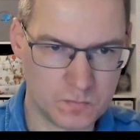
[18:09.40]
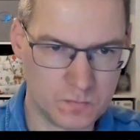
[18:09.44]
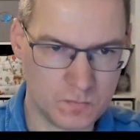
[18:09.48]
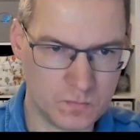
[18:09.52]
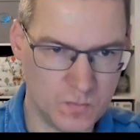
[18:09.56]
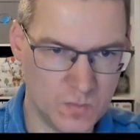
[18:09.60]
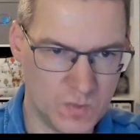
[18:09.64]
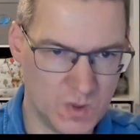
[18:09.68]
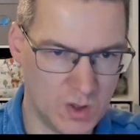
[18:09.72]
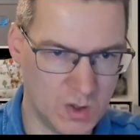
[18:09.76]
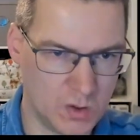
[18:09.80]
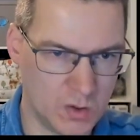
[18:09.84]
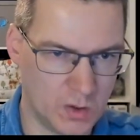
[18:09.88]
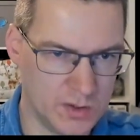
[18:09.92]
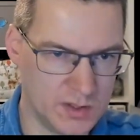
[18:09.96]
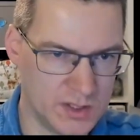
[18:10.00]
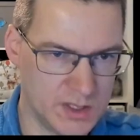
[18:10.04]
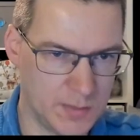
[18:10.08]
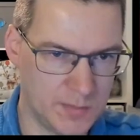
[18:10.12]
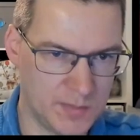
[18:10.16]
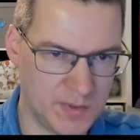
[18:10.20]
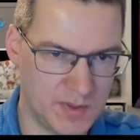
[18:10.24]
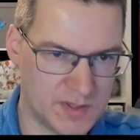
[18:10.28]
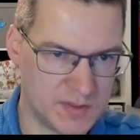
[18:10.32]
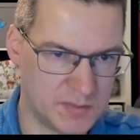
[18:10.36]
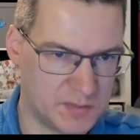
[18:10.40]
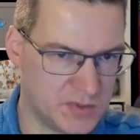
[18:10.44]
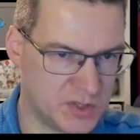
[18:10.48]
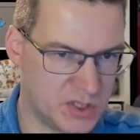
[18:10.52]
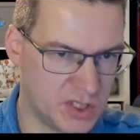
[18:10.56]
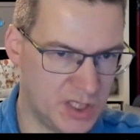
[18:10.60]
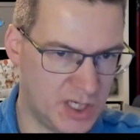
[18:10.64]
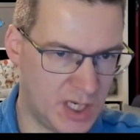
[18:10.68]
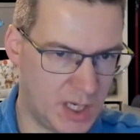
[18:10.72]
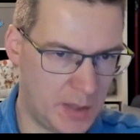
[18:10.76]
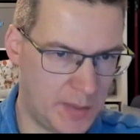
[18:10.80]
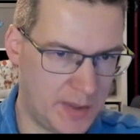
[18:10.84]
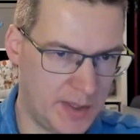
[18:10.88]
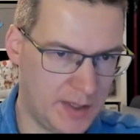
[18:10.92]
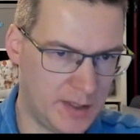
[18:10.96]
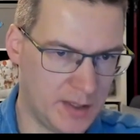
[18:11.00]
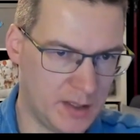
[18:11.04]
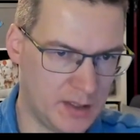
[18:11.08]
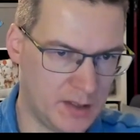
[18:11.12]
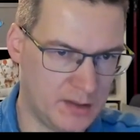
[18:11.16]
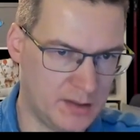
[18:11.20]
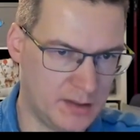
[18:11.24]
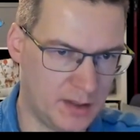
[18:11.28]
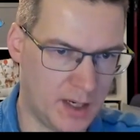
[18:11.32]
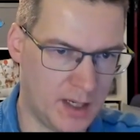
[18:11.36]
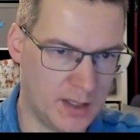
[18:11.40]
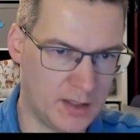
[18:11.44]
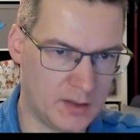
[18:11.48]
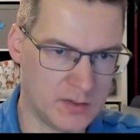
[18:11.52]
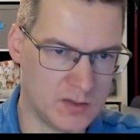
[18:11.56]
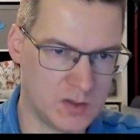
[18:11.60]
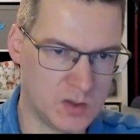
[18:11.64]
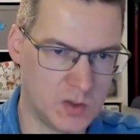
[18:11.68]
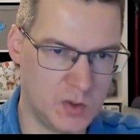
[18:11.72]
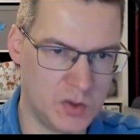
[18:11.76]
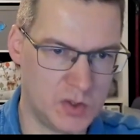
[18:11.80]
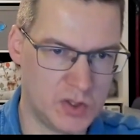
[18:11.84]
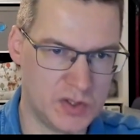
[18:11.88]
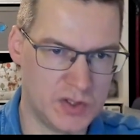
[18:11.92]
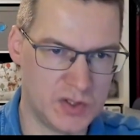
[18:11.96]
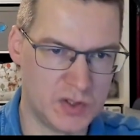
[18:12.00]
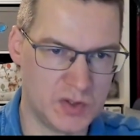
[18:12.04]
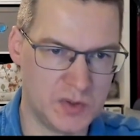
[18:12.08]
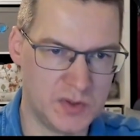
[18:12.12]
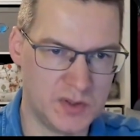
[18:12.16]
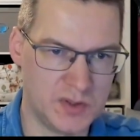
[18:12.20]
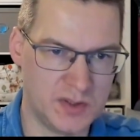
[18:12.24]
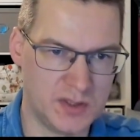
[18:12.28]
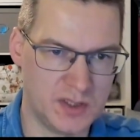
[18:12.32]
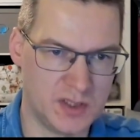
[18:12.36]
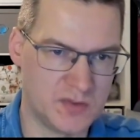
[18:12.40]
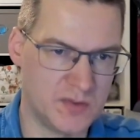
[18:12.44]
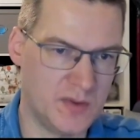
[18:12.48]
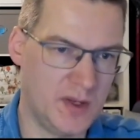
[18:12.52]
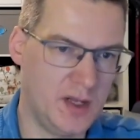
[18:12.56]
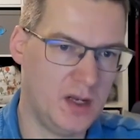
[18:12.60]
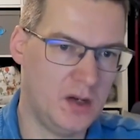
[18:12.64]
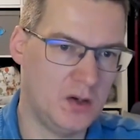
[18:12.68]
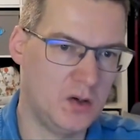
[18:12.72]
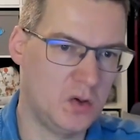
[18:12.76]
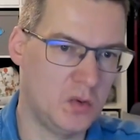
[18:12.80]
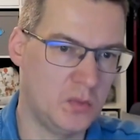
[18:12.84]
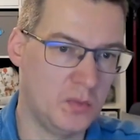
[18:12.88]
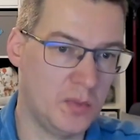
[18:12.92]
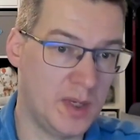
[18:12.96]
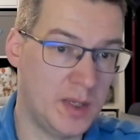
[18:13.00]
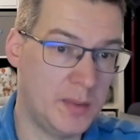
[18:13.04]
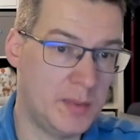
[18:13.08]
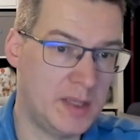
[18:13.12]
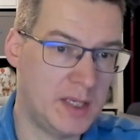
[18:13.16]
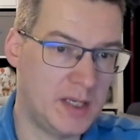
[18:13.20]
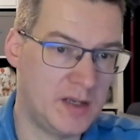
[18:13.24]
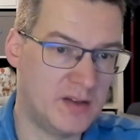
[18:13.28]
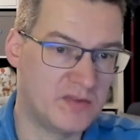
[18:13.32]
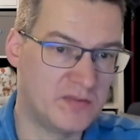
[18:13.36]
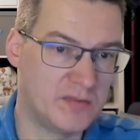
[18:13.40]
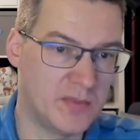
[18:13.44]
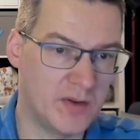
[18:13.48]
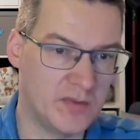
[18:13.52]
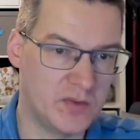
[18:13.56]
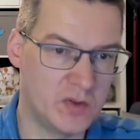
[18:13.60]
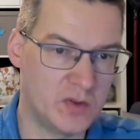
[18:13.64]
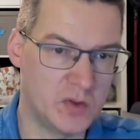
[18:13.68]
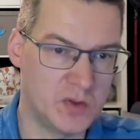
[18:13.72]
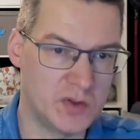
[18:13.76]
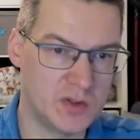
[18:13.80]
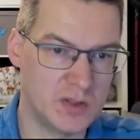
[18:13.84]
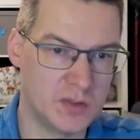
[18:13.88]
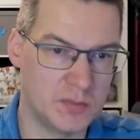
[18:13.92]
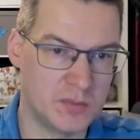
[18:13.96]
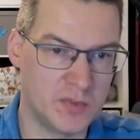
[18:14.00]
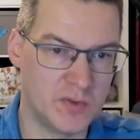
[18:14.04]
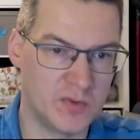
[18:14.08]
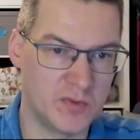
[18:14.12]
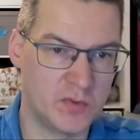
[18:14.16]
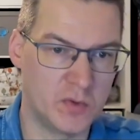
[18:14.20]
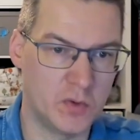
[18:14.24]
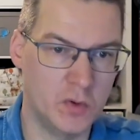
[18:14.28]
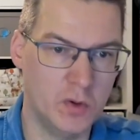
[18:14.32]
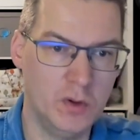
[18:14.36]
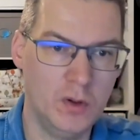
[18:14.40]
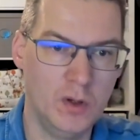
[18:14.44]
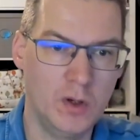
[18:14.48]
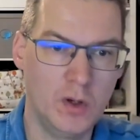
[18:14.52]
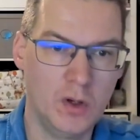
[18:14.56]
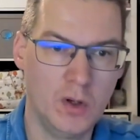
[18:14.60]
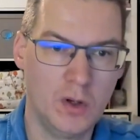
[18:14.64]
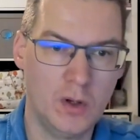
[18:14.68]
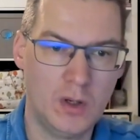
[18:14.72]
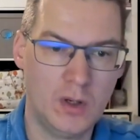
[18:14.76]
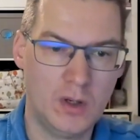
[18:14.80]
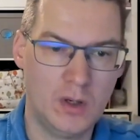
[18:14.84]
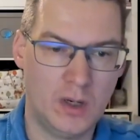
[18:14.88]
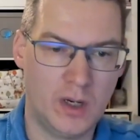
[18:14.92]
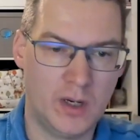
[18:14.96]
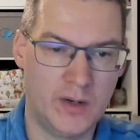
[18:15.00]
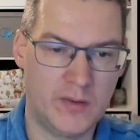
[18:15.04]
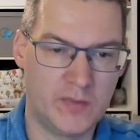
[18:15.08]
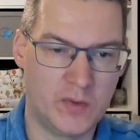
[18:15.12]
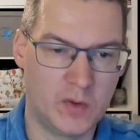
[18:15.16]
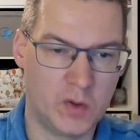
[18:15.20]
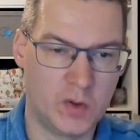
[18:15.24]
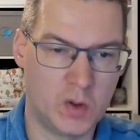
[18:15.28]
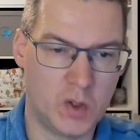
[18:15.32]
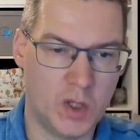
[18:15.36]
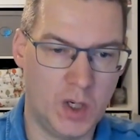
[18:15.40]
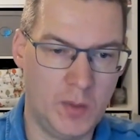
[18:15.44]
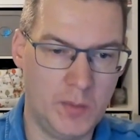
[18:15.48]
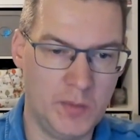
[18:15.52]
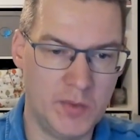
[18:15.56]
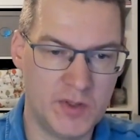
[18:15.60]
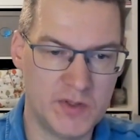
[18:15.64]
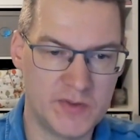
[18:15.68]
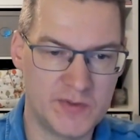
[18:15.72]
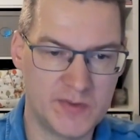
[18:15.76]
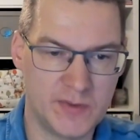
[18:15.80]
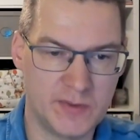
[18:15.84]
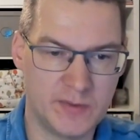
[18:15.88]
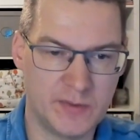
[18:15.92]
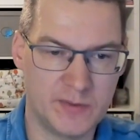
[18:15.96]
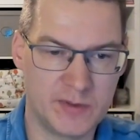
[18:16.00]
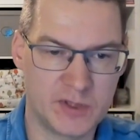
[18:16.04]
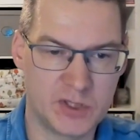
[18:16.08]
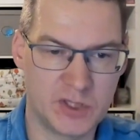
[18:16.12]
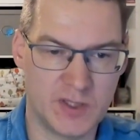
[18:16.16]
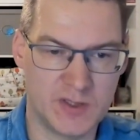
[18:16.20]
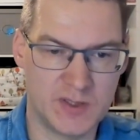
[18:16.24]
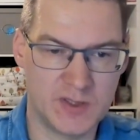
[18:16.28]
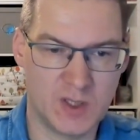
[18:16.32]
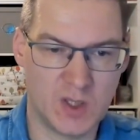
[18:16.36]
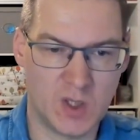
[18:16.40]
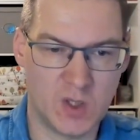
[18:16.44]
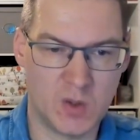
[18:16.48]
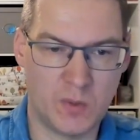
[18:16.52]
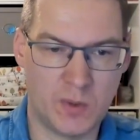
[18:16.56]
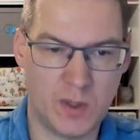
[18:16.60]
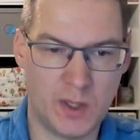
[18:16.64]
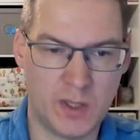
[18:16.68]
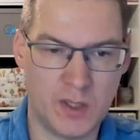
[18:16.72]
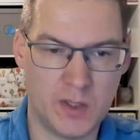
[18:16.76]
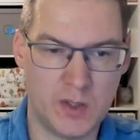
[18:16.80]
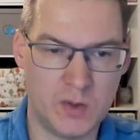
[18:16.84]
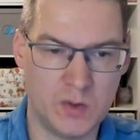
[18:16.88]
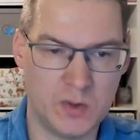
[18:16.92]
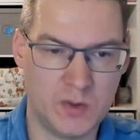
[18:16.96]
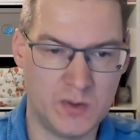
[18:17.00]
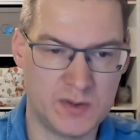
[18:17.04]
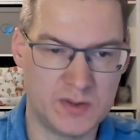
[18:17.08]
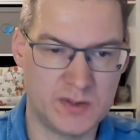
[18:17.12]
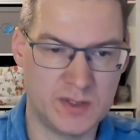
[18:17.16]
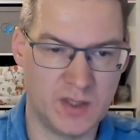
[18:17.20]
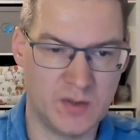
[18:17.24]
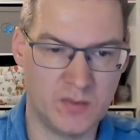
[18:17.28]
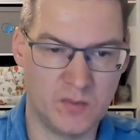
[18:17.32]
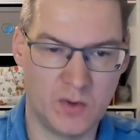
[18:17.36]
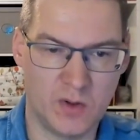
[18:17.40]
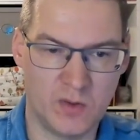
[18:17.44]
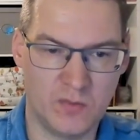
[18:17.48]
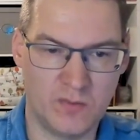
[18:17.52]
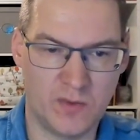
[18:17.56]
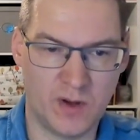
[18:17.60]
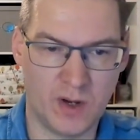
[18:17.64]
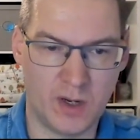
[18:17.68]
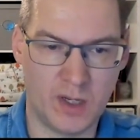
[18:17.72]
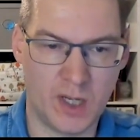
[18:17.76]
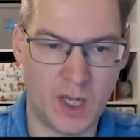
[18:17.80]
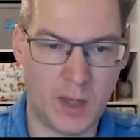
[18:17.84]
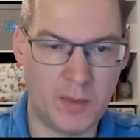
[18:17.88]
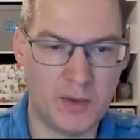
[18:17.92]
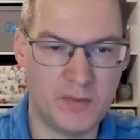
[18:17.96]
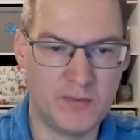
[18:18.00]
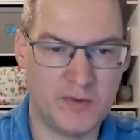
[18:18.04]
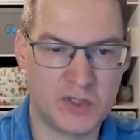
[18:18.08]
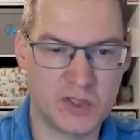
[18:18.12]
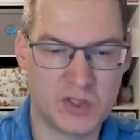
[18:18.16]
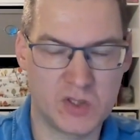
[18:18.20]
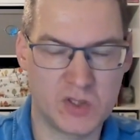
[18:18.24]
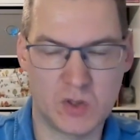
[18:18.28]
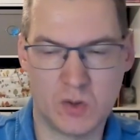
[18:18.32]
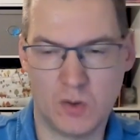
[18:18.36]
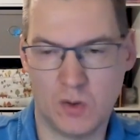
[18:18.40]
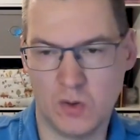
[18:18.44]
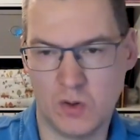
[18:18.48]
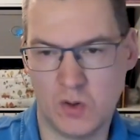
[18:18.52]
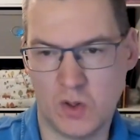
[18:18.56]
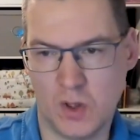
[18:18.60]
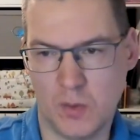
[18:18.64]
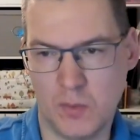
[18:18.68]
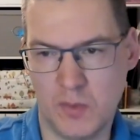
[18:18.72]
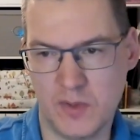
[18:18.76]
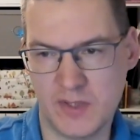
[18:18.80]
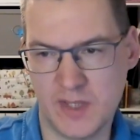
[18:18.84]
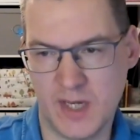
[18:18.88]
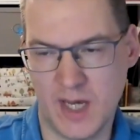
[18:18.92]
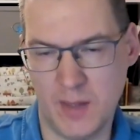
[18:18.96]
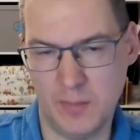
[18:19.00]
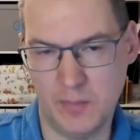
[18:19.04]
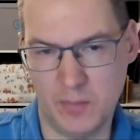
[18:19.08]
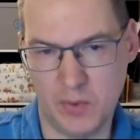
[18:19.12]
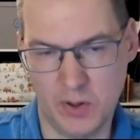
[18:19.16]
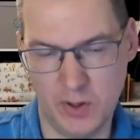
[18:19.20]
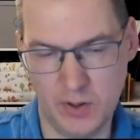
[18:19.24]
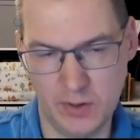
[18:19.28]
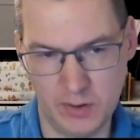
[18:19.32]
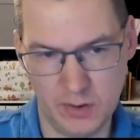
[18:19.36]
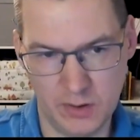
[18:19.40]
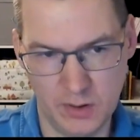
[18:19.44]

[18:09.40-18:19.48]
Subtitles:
The concept is generic, and other solutions use this as well, and you maybe even have used it before. And for Commerce, we just require you to set one variable, which is called Commerce Endpoint.